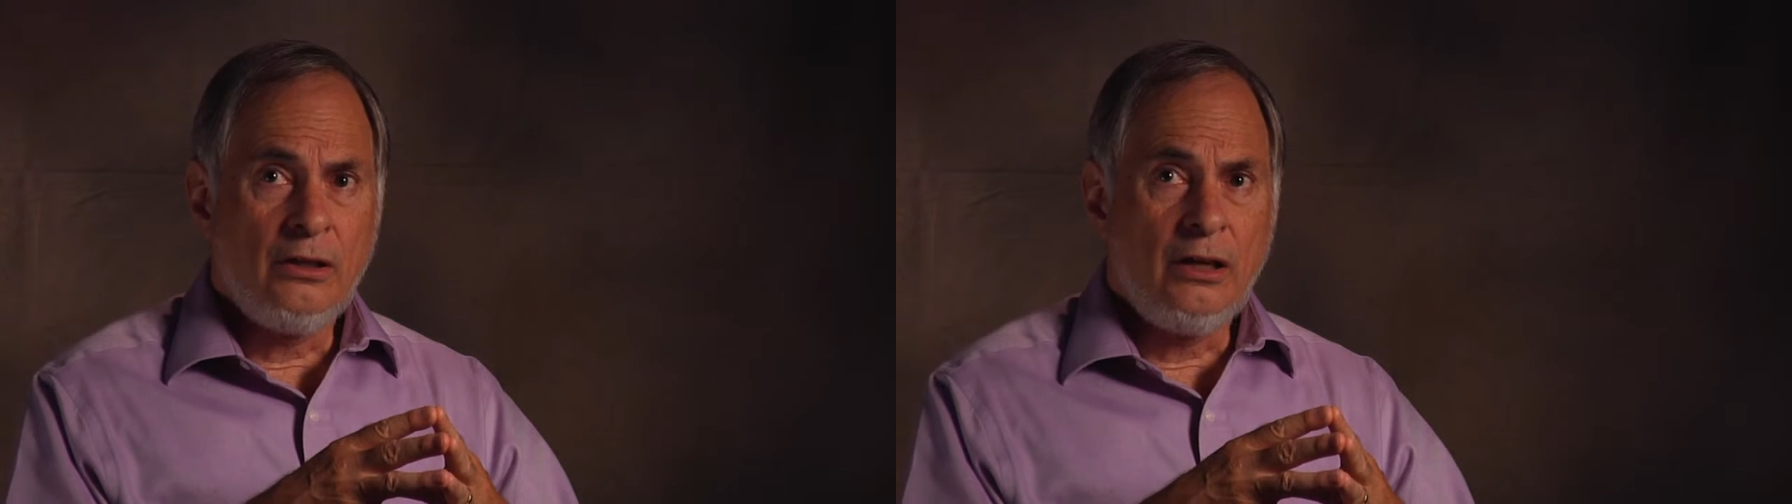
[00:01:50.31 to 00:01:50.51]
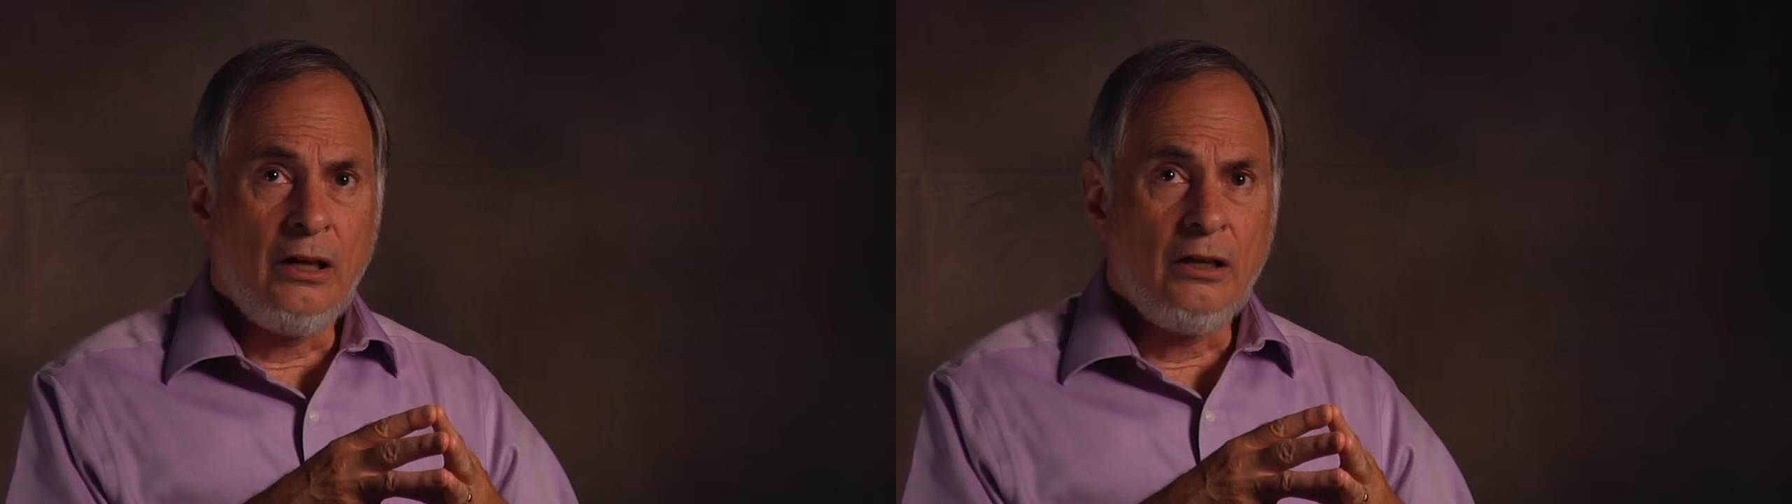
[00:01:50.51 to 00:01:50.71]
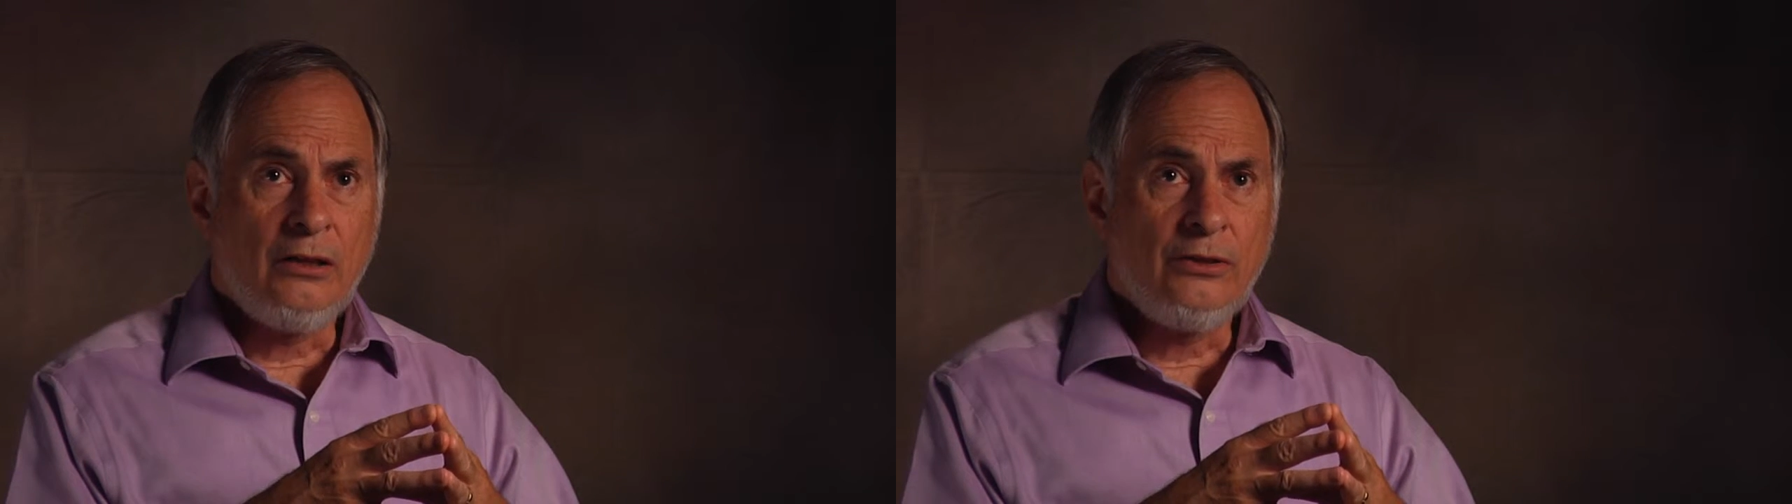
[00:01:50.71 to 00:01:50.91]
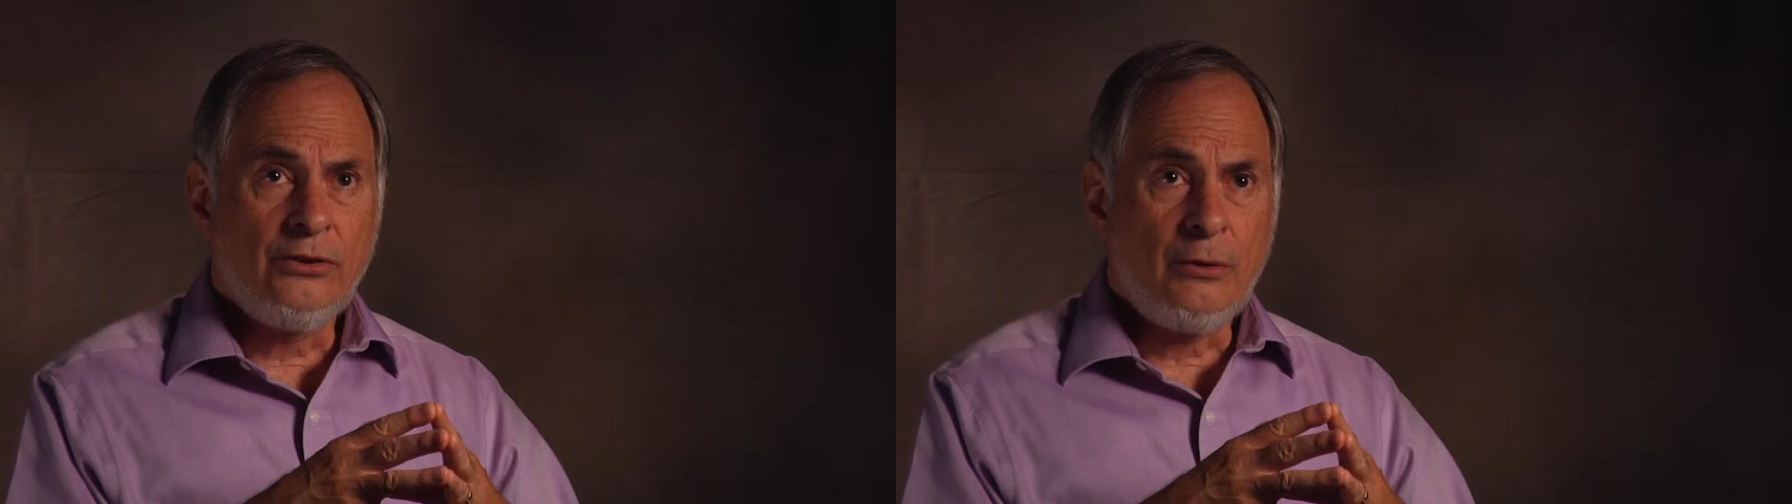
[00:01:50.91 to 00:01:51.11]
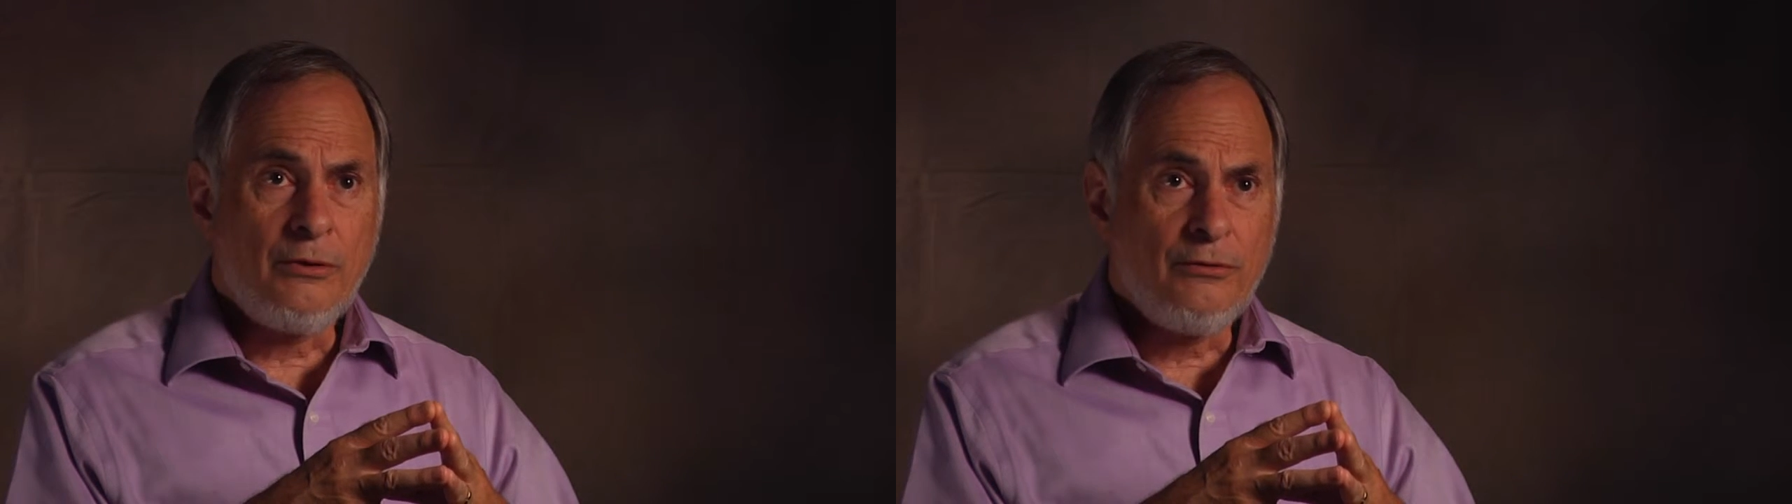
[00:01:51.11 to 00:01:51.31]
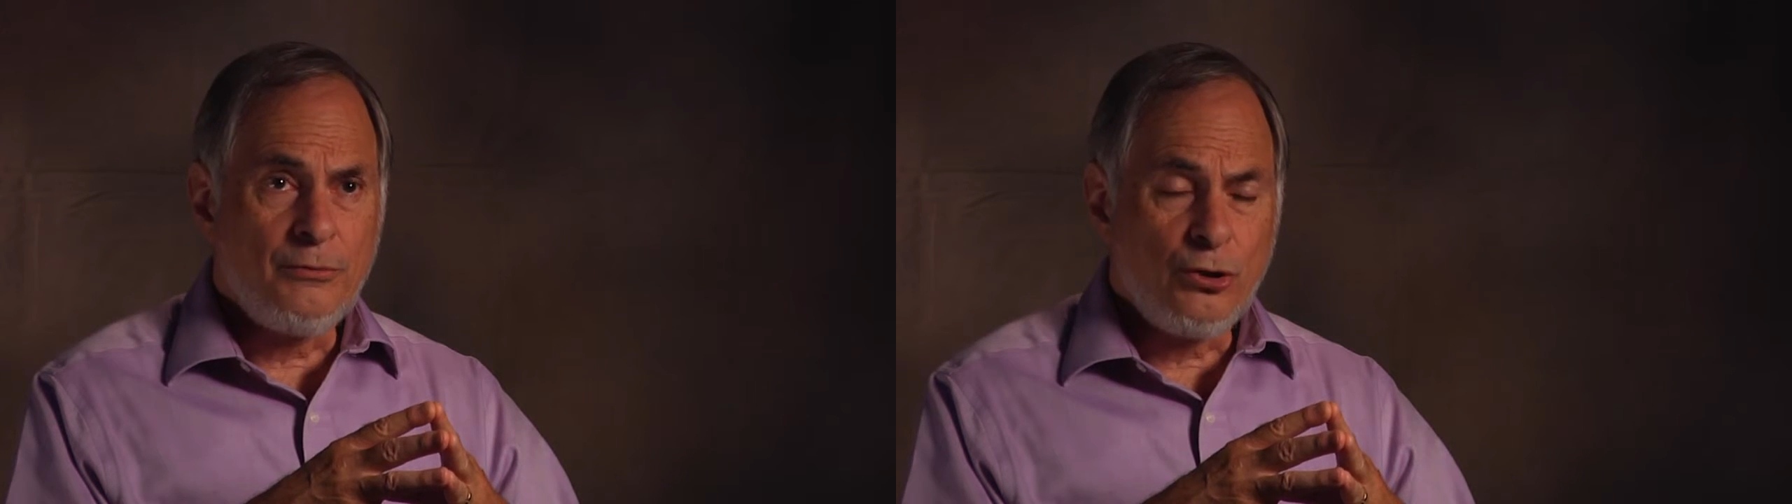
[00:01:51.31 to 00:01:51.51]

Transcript: Uh, some of them